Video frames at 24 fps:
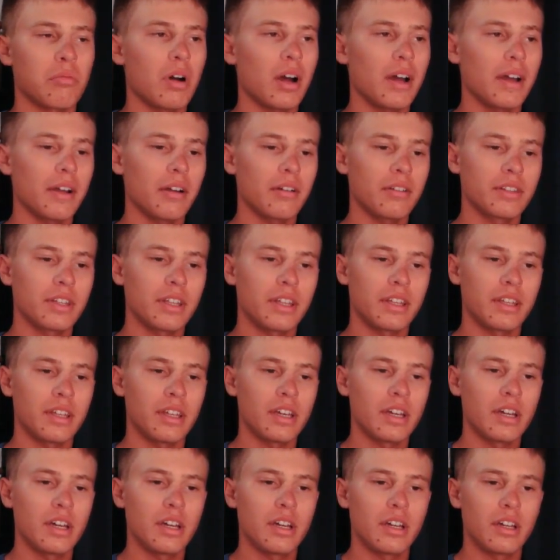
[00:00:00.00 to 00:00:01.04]
Why are they
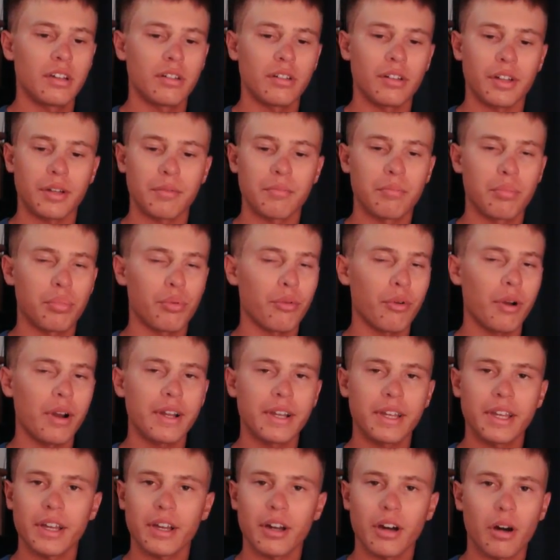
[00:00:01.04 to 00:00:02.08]
like
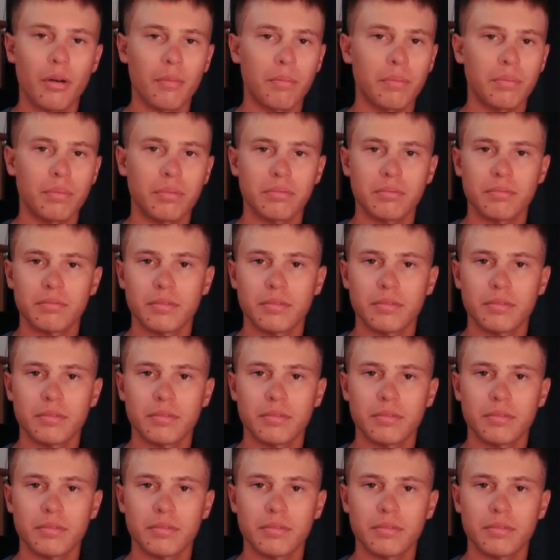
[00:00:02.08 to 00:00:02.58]
breaking up,